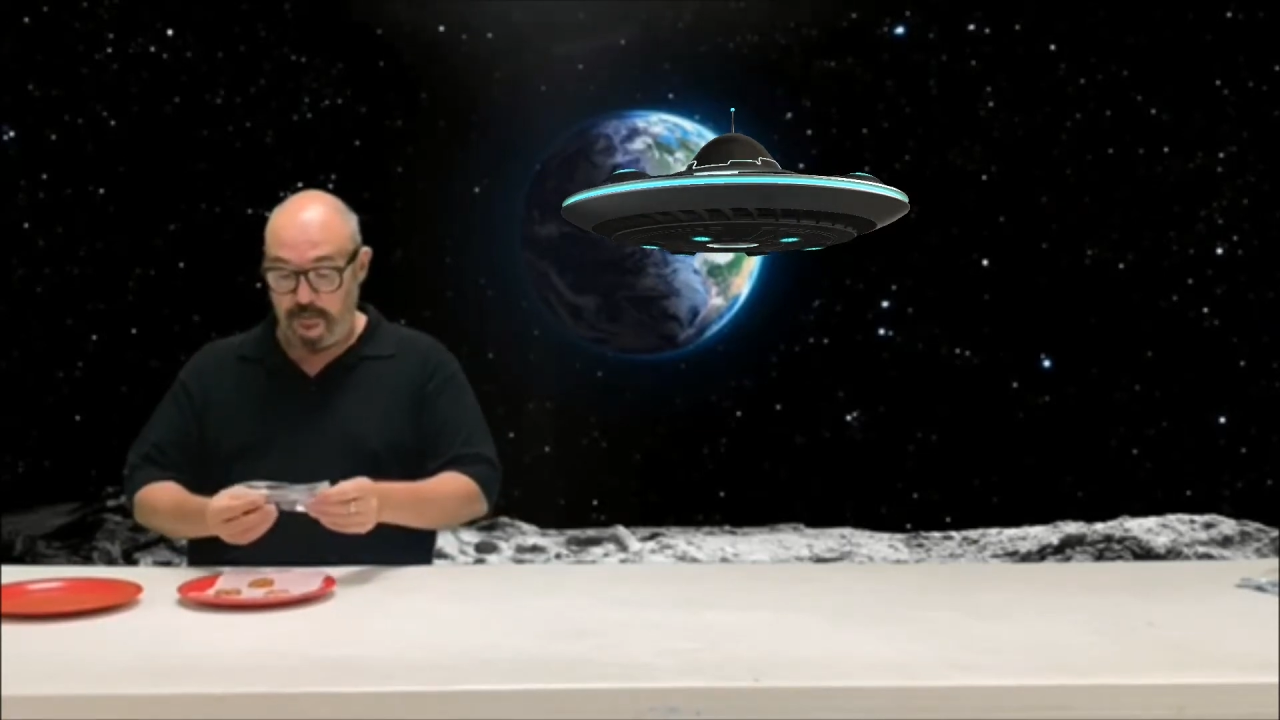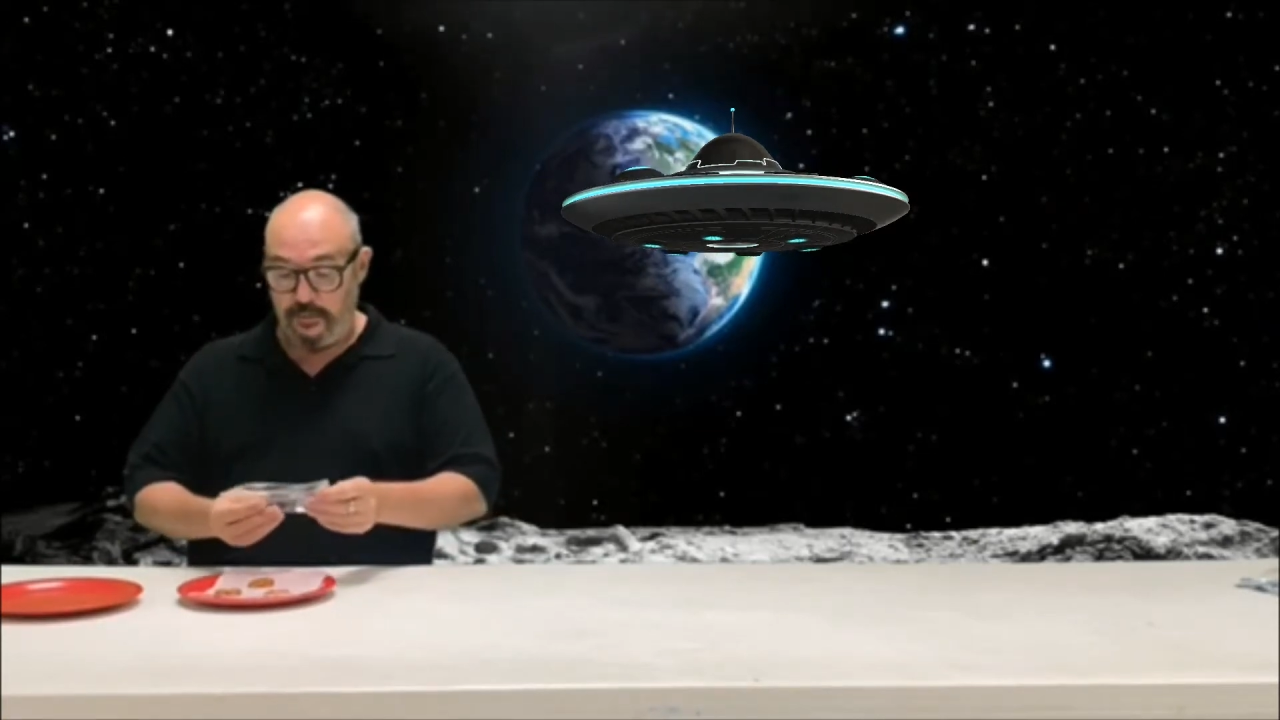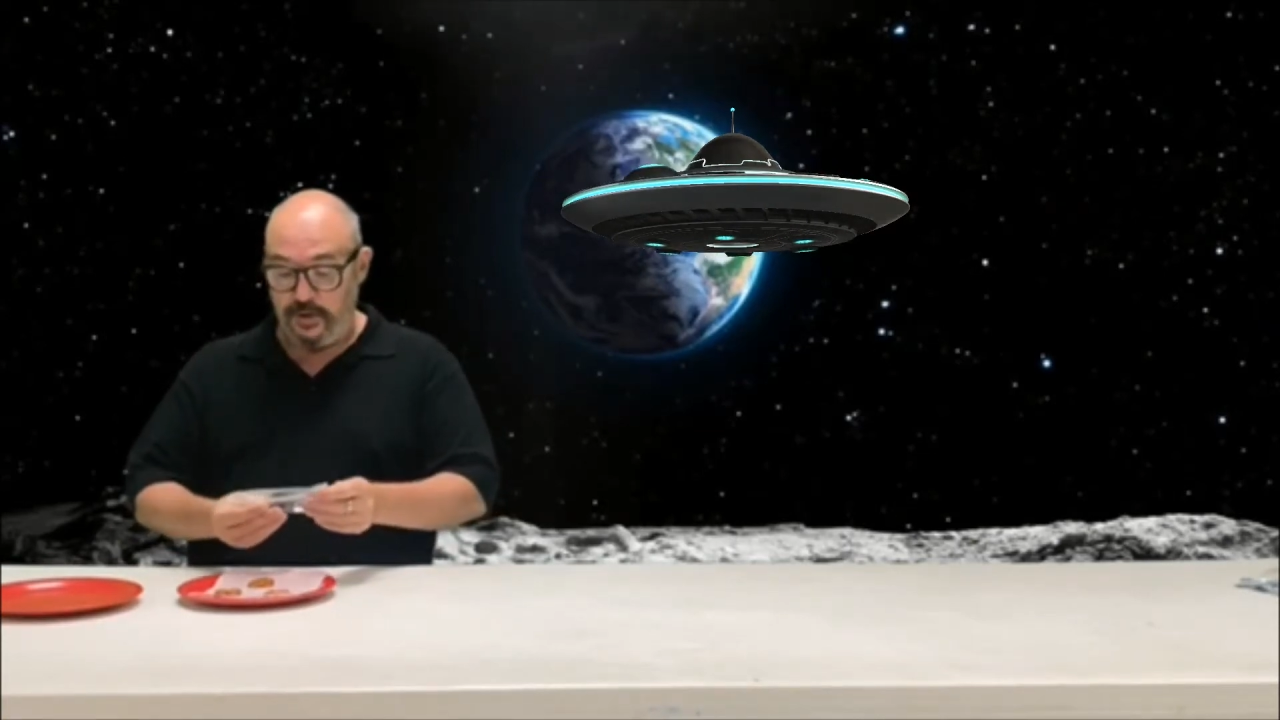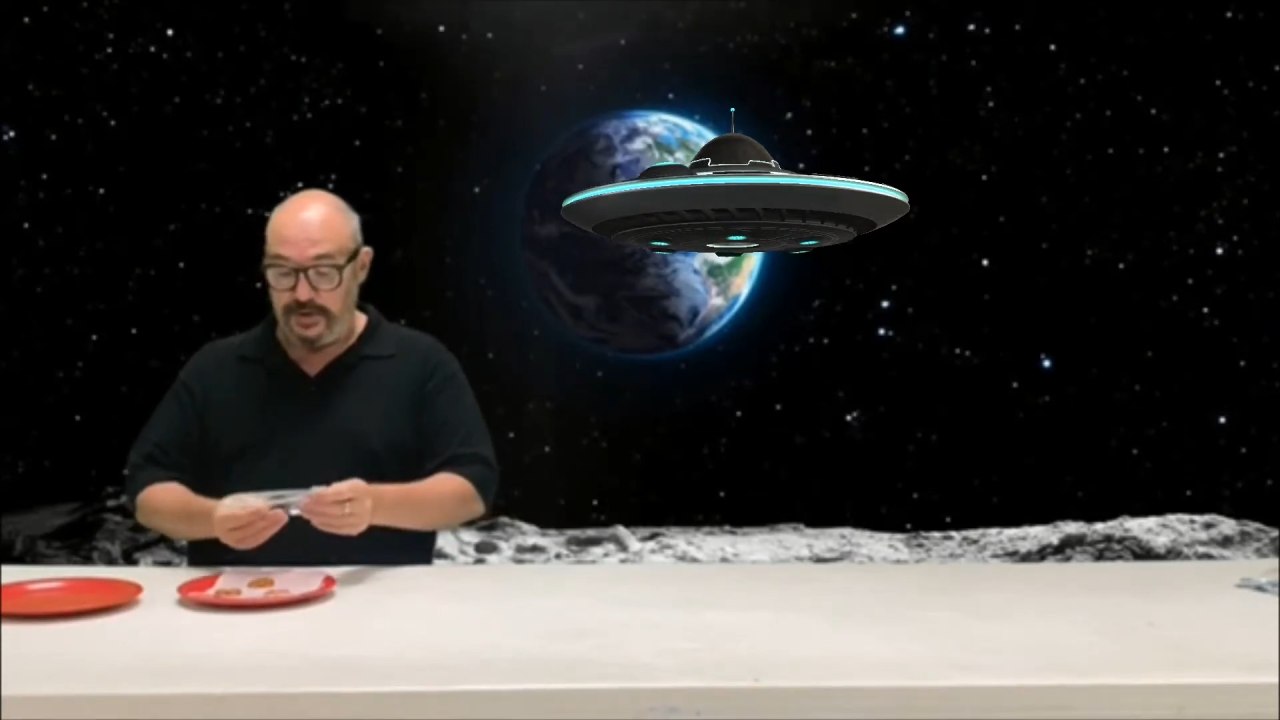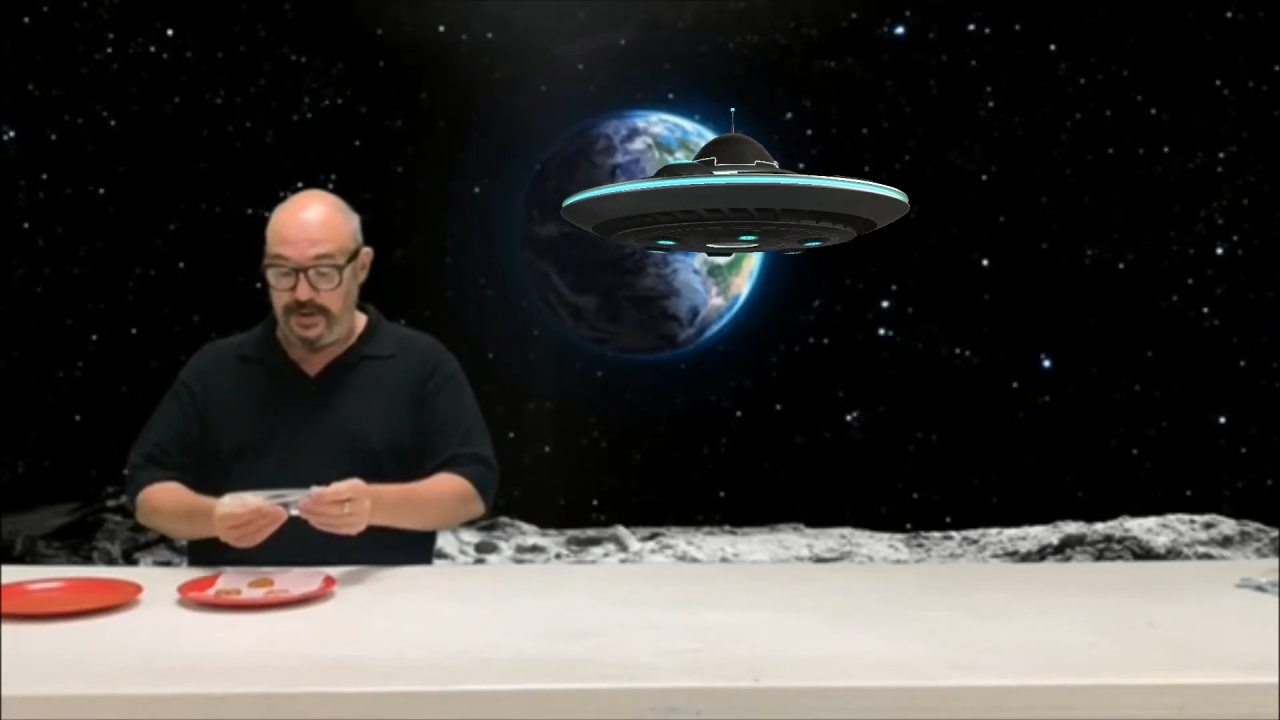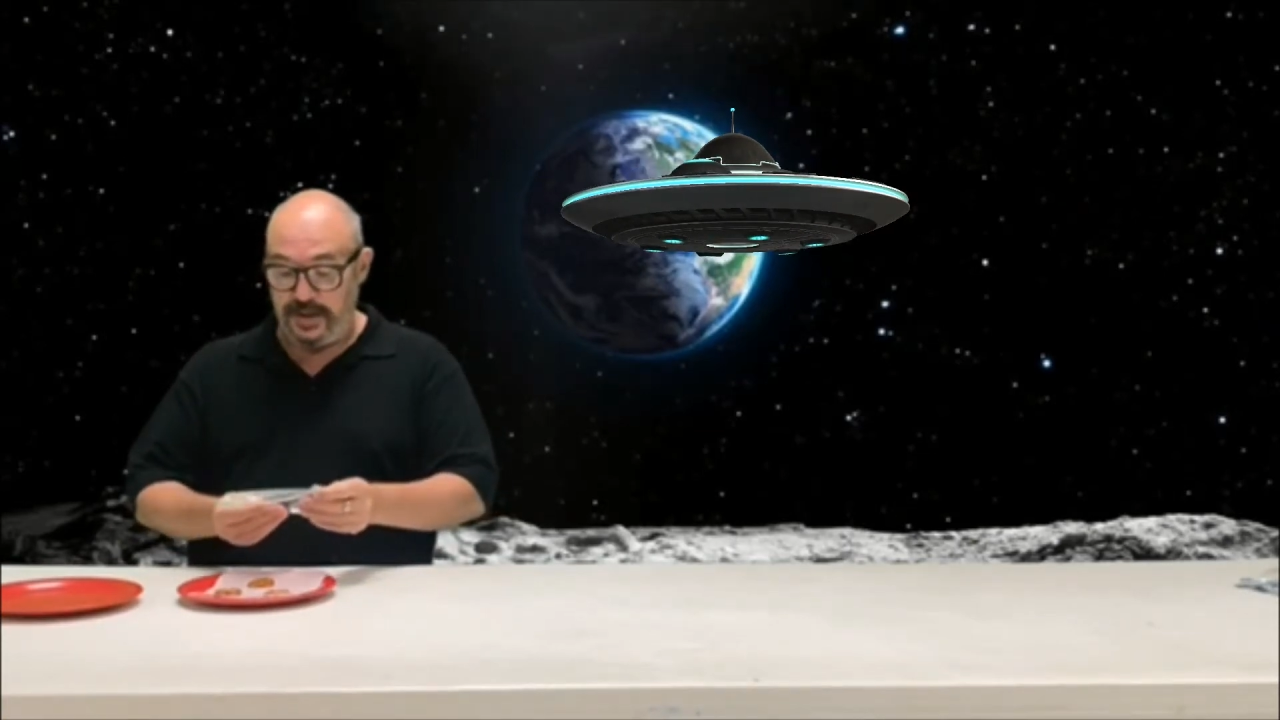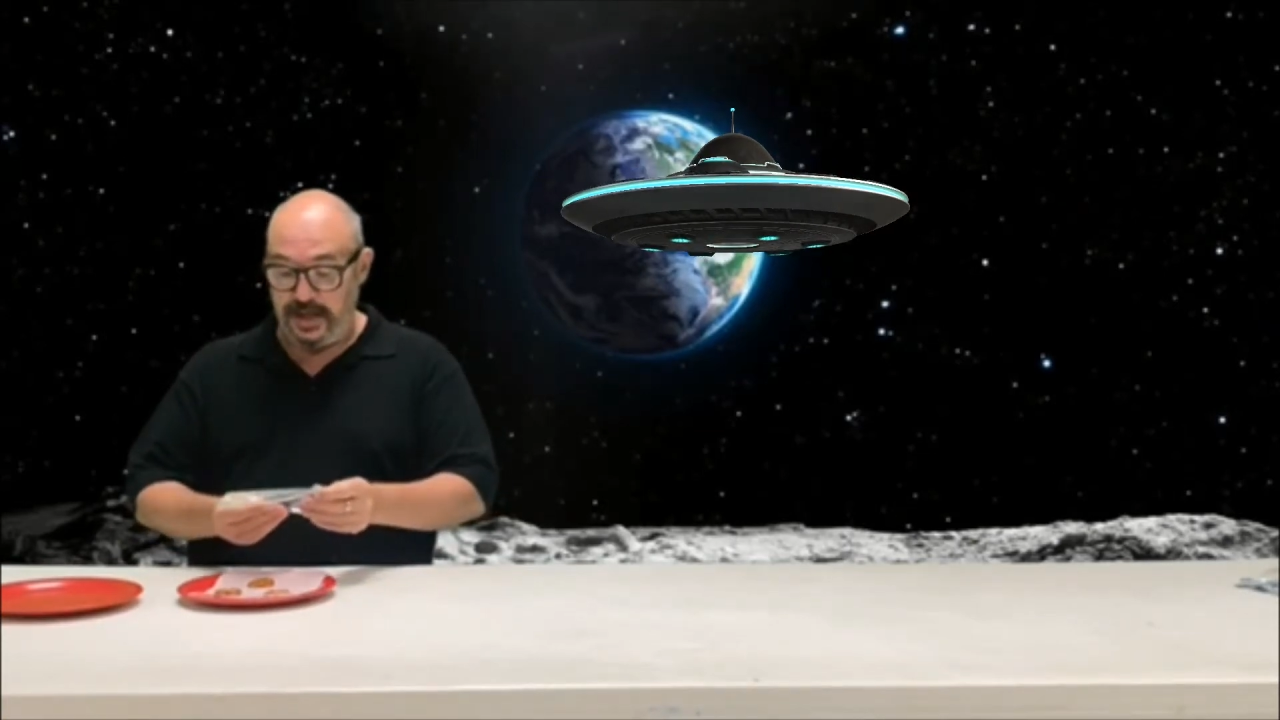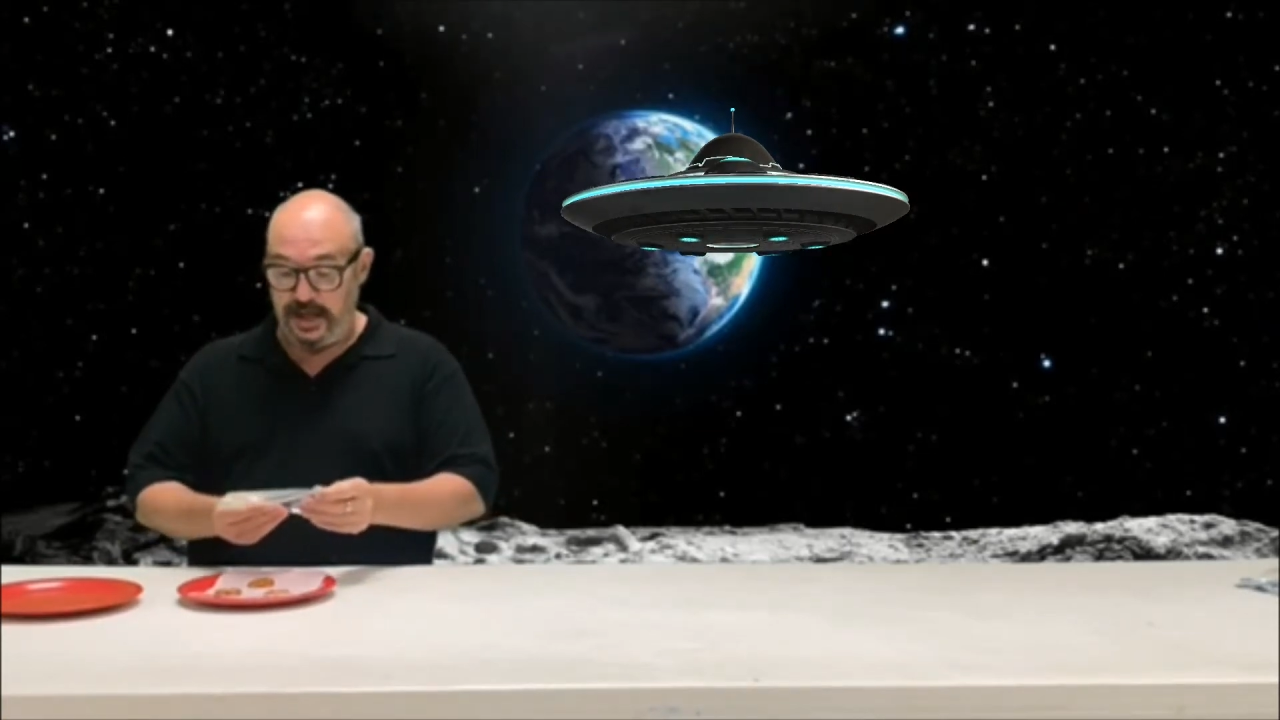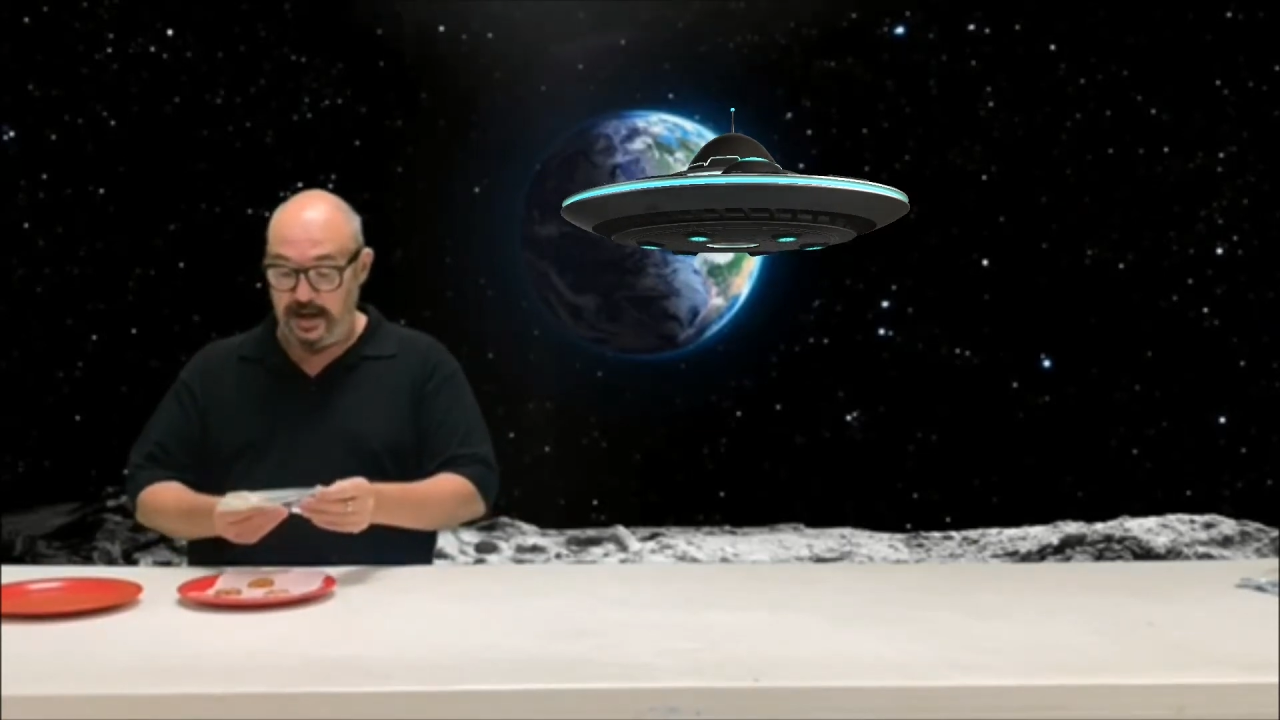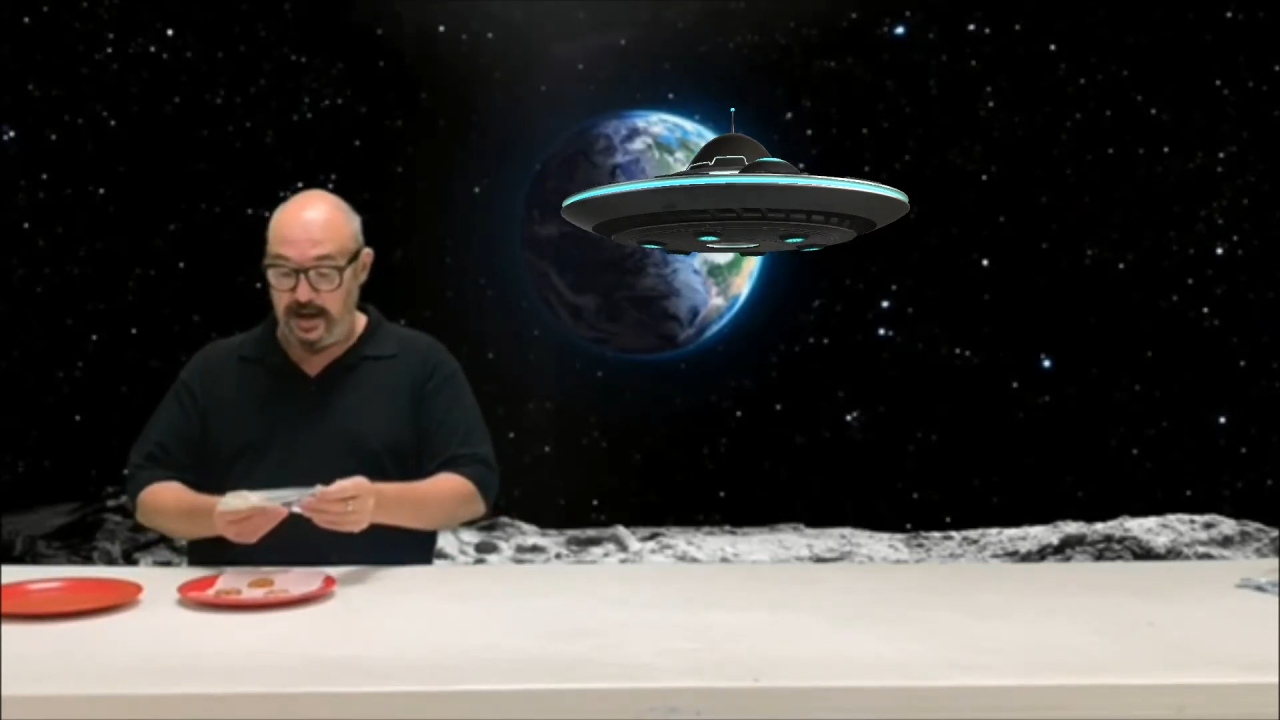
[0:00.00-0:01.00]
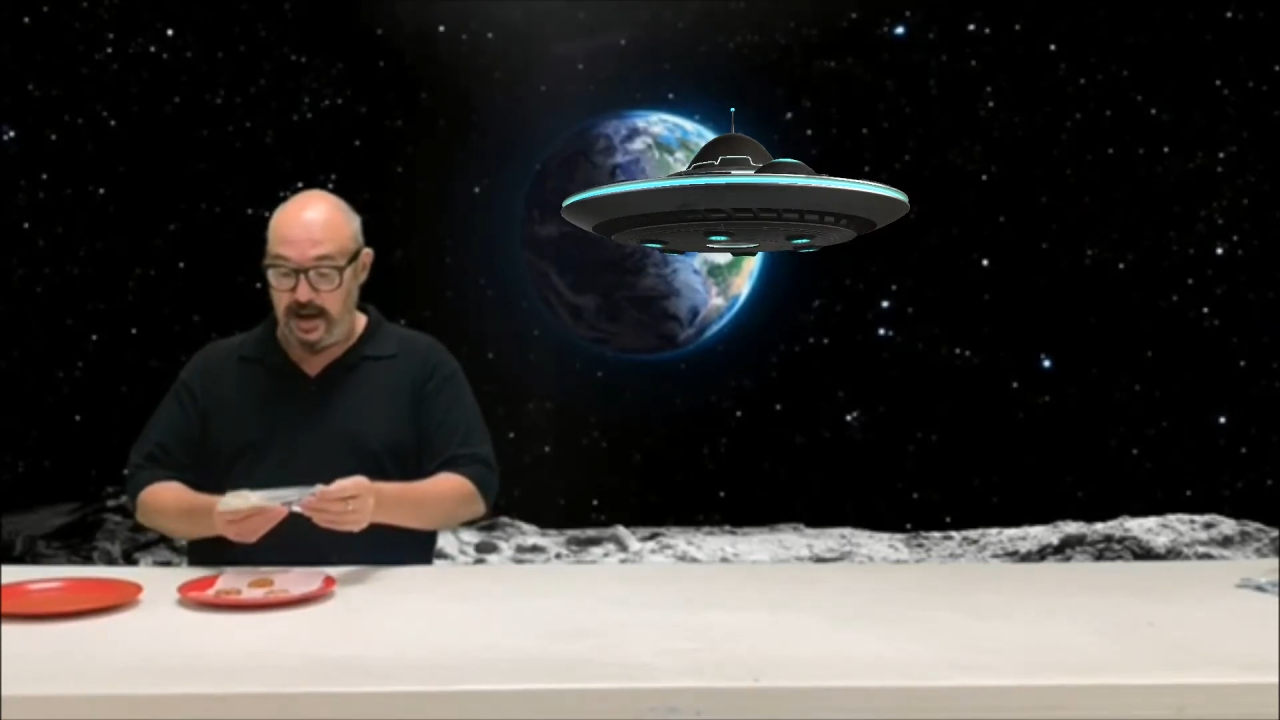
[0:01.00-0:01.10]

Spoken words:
put the